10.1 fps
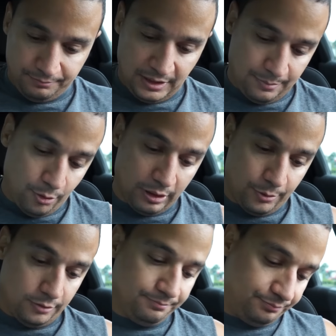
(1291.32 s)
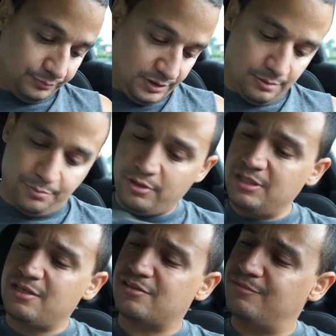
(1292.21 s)
And a Pokeball. Is it
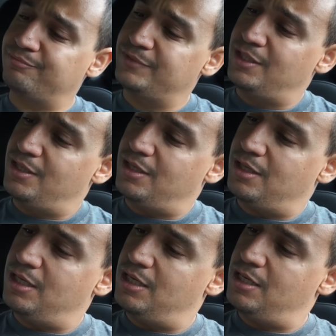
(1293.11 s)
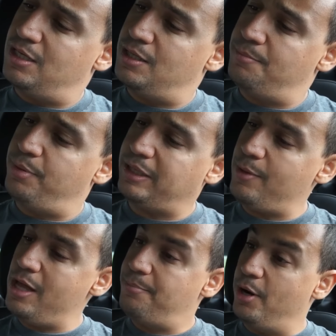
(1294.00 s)
Pokedex? Uh,
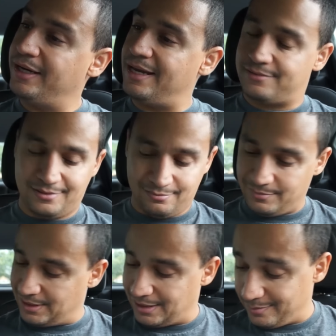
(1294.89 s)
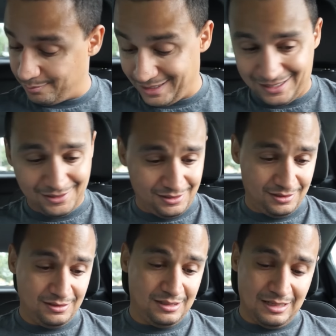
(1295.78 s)
Pokeball and Pokedex. Man, I'm the
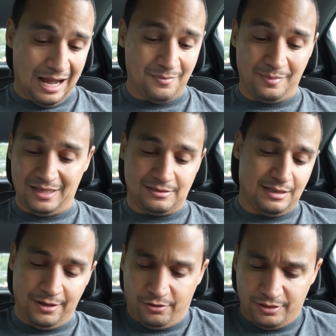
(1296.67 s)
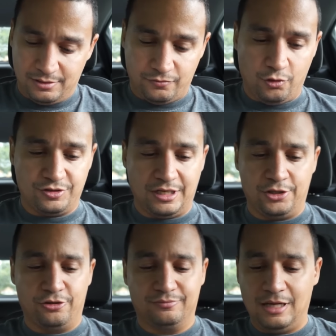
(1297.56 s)
best. I'm the best. I know this. Of course I
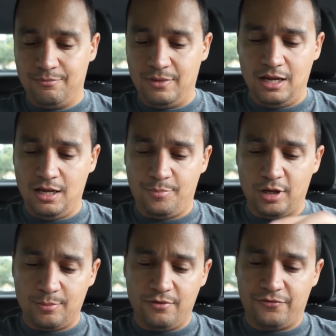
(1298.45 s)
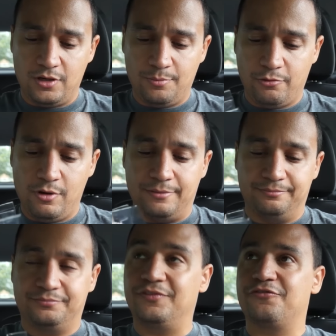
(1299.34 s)
do. I'm uh Pokemon fun number one.
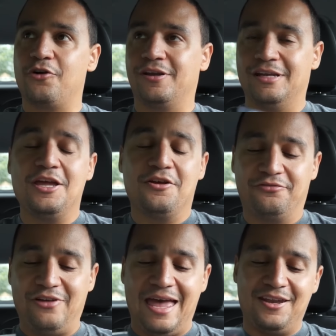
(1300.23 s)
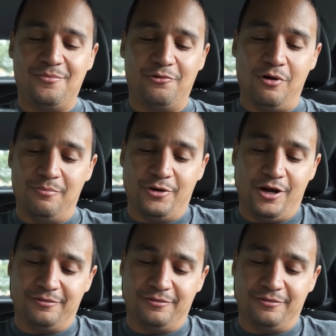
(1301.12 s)
Fun fan number one, bro.